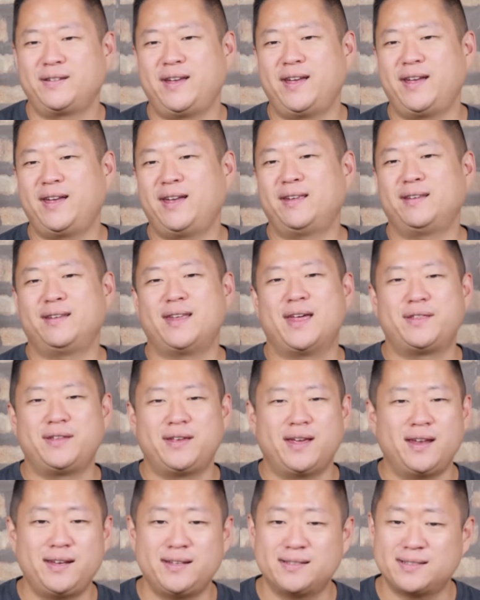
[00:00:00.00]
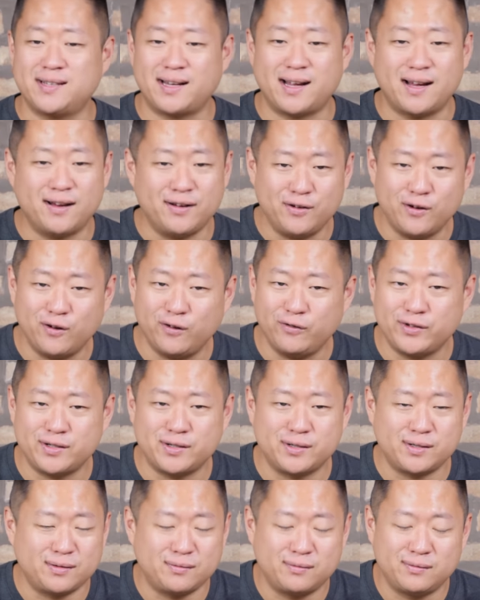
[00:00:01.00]
And at the end, he's like, I don't know if
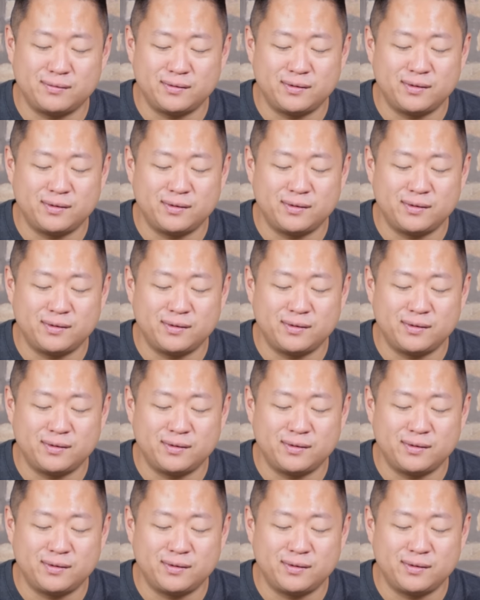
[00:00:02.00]
it's